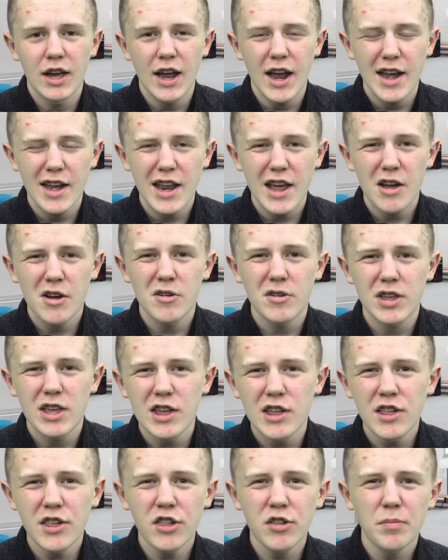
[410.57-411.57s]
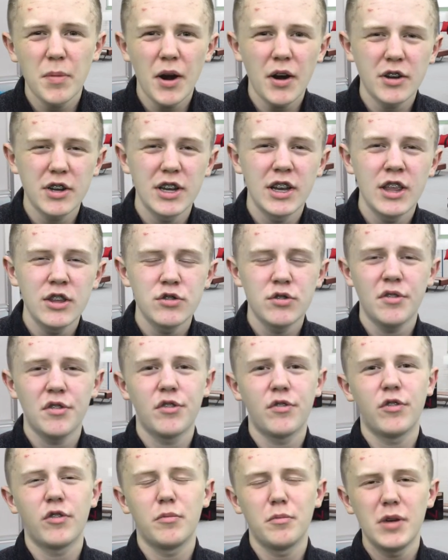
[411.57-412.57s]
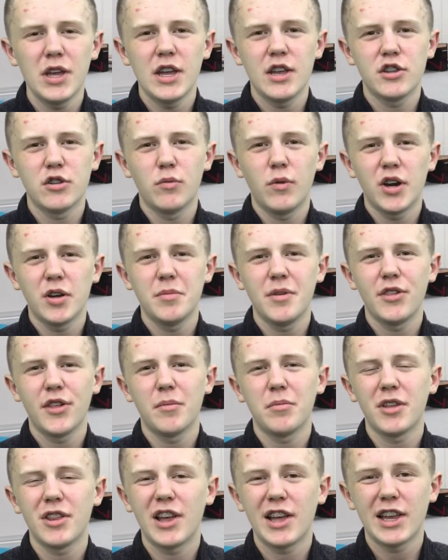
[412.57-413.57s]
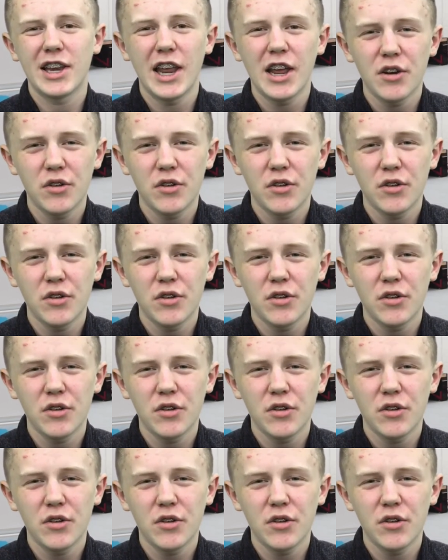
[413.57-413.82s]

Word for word: And now he's sparked an interest for me to want to be something like an